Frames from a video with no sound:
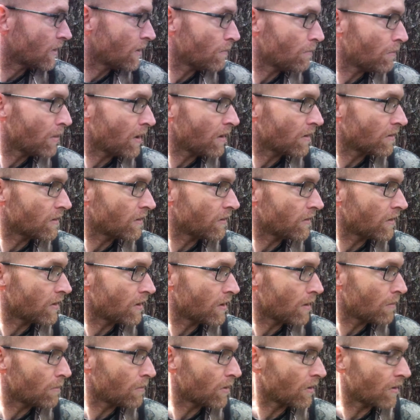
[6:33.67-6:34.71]
compared to the
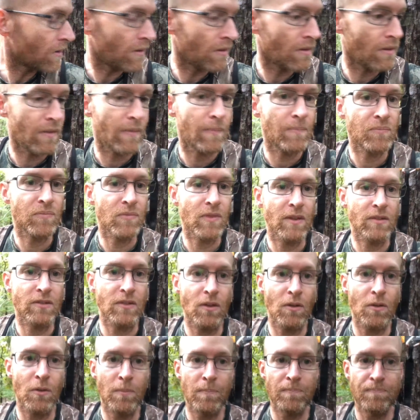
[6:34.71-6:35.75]
number.
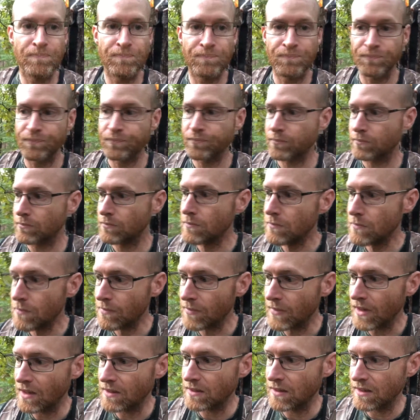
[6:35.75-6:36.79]
So
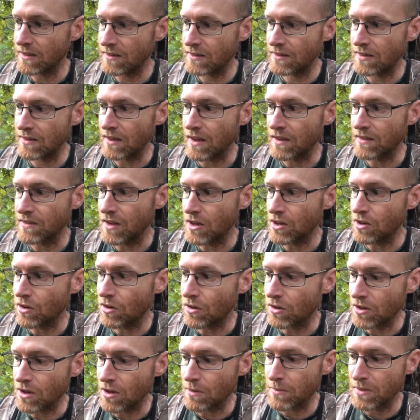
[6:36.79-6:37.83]
let's say they all
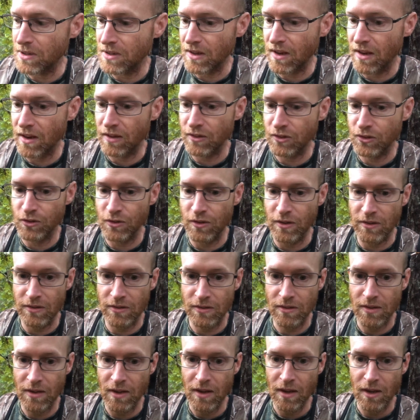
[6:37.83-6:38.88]
come into
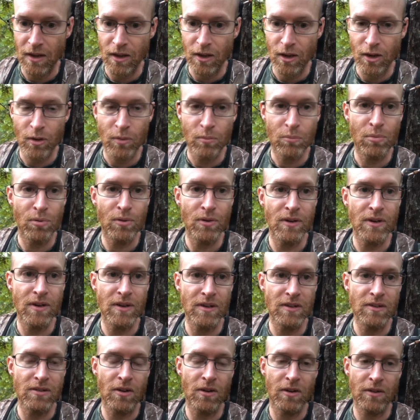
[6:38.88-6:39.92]
estrus
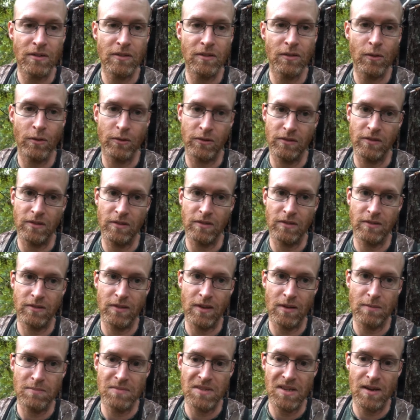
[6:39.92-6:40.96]
pretty darn close to the
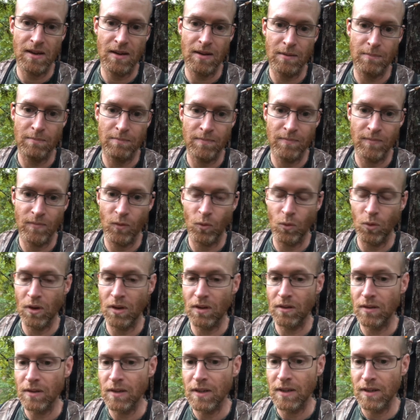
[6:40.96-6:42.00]
same time.
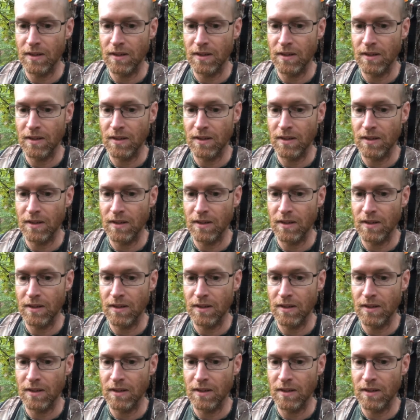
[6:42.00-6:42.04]
Well,